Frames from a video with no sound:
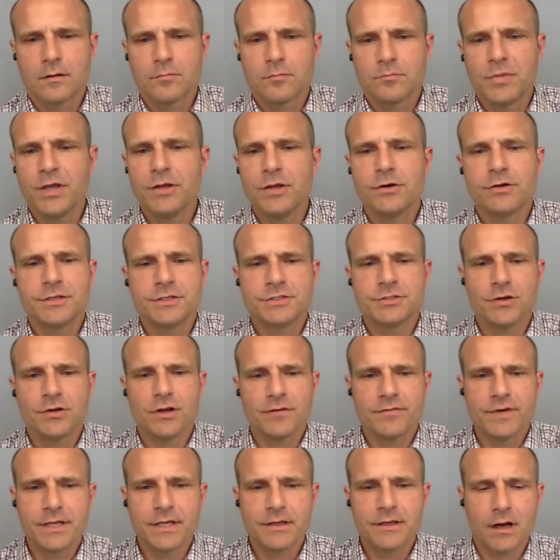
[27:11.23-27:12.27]
Peter, did you have
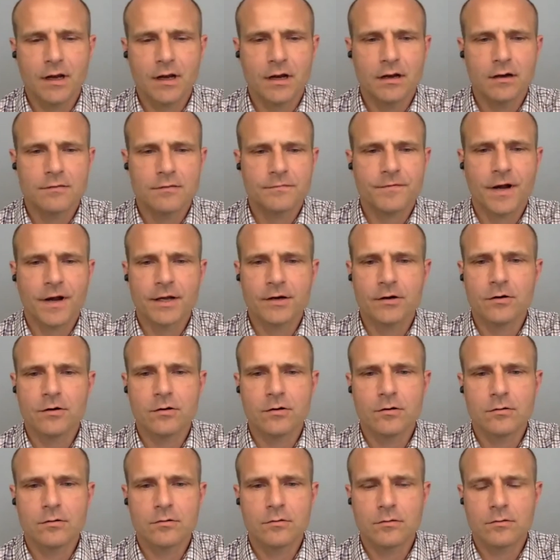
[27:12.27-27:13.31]
any
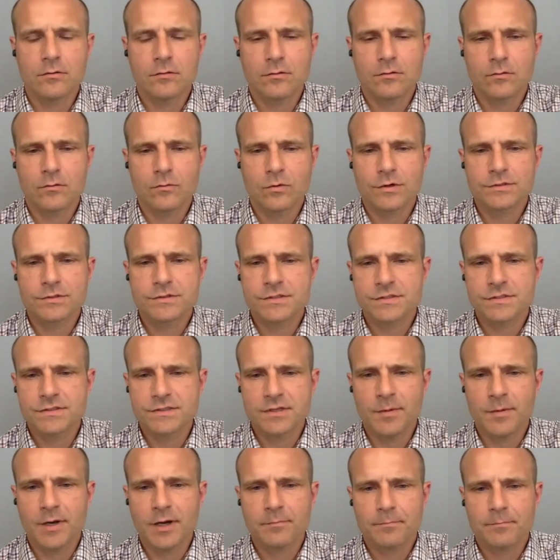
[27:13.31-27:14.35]
final words to sum
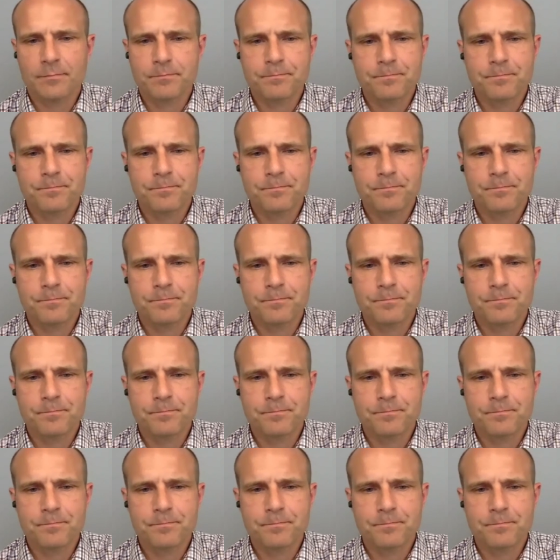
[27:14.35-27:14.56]
up?